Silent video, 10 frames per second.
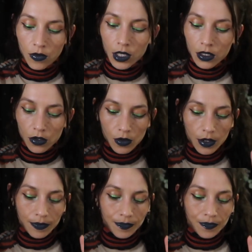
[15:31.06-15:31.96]
What did you
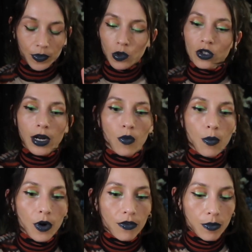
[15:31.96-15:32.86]
want? We'll try
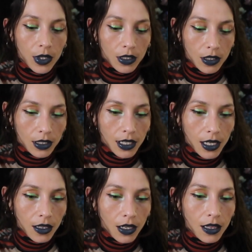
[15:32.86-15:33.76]
one more from this.
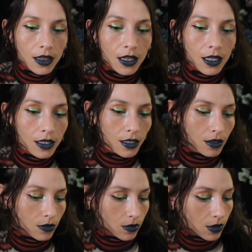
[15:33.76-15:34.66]
See, look at
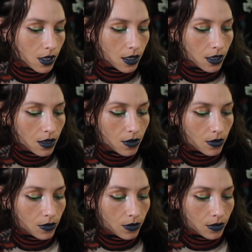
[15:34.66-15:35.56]
this. Oh God,
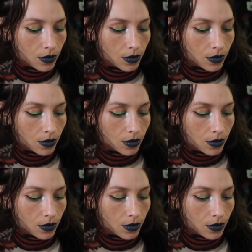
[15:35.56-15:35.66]
no.